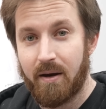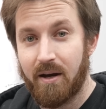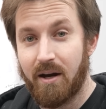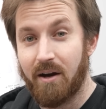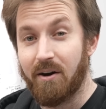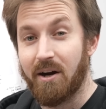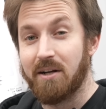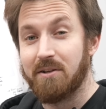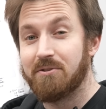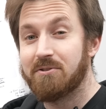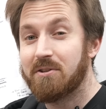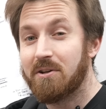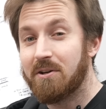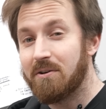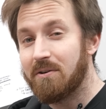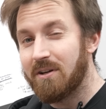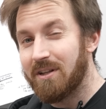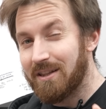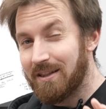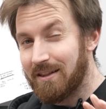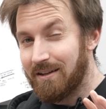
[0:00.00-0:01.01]
All right,
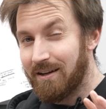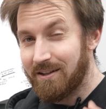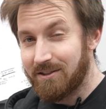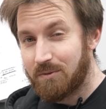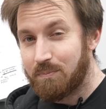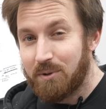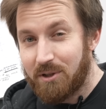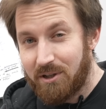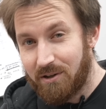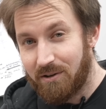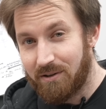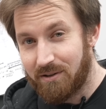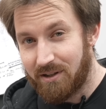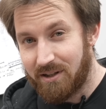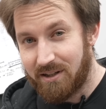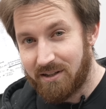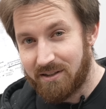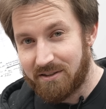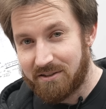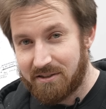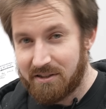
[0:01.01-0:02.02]
so a lot's been going
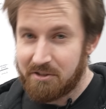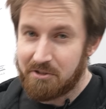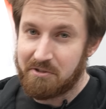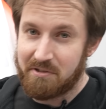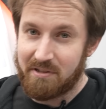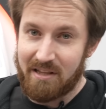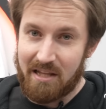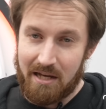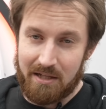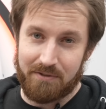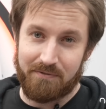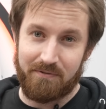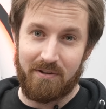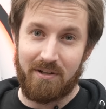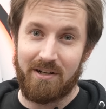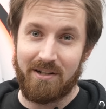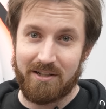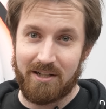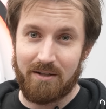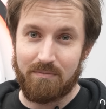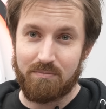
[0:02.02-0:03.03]
on since the last
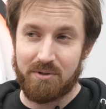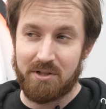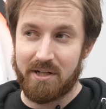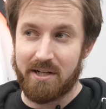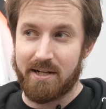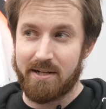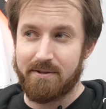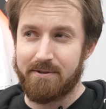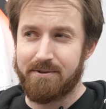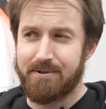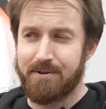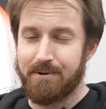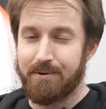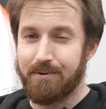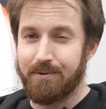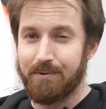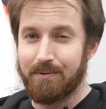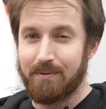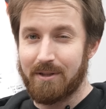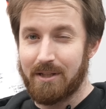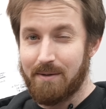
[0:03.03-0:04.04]
vlog update,
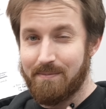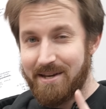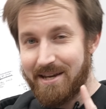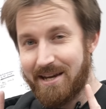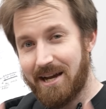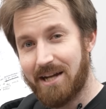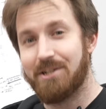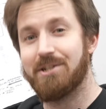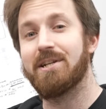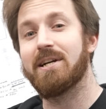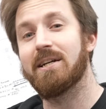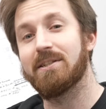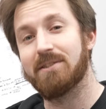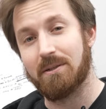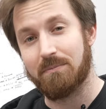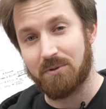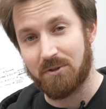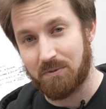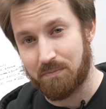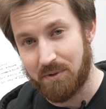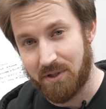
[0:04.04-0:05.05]
so let me catch you guys
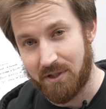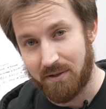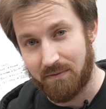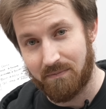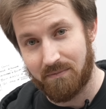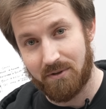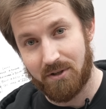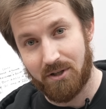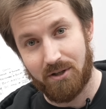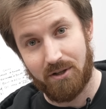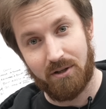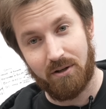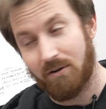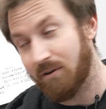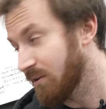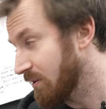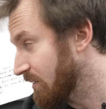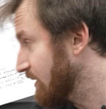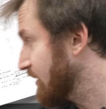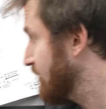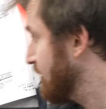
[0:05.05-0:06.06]
up to speed.
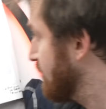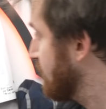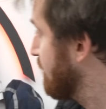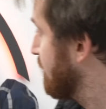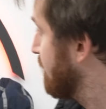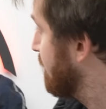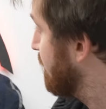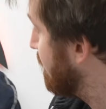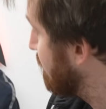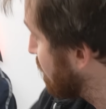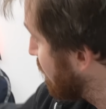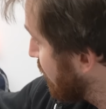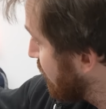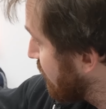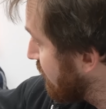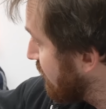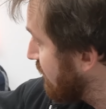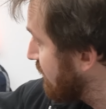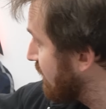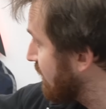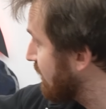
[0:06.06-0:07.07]
Currently, I'm
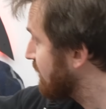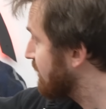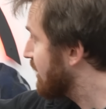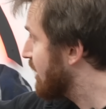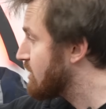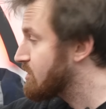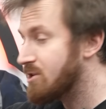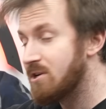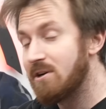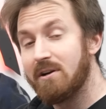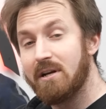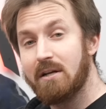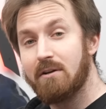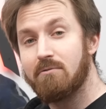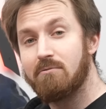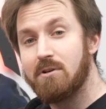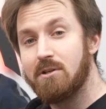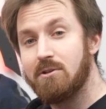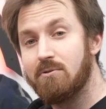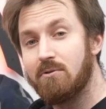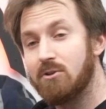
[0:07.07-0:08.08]
working on our engineering
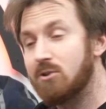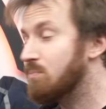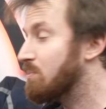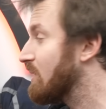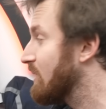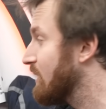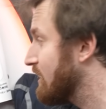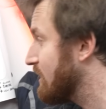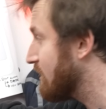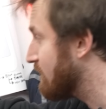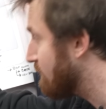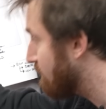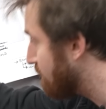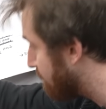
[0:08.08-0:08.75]
resource planning